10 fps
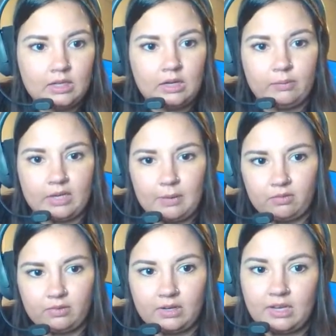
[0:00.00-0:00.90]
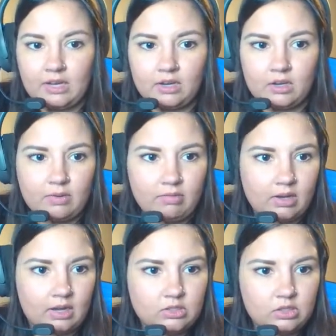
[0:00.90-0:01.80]
We come over here, we've
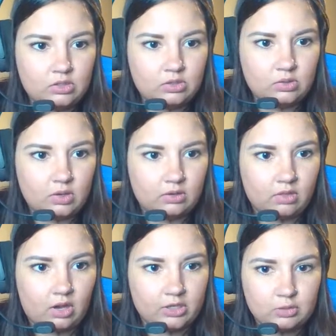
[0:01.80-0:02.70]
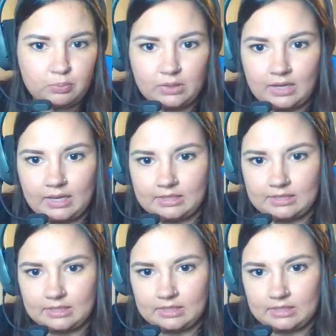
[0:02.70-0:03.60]
got two large
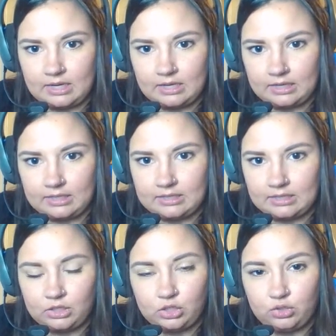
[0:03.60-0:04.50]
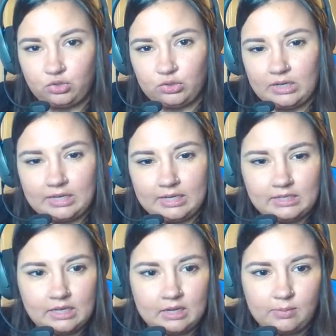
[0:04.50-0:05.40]
bookcases, a nice like greeting
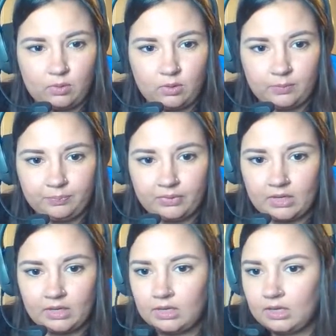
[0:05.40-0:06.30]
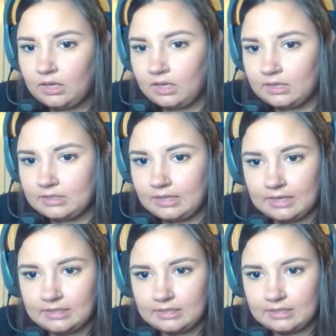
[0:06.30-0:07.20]
table, a
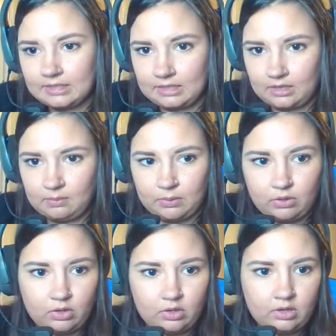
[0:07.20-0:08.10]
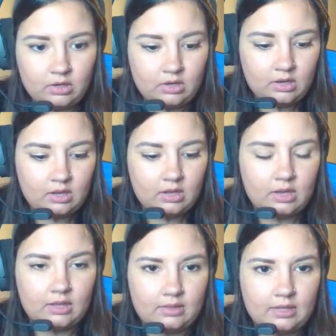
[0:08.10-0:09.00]
desk and a computer,
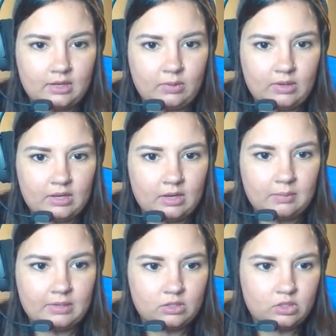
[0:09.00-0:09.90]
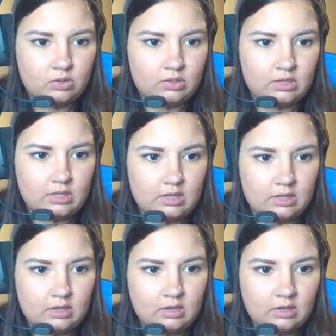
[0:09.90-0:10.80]
and then we come into the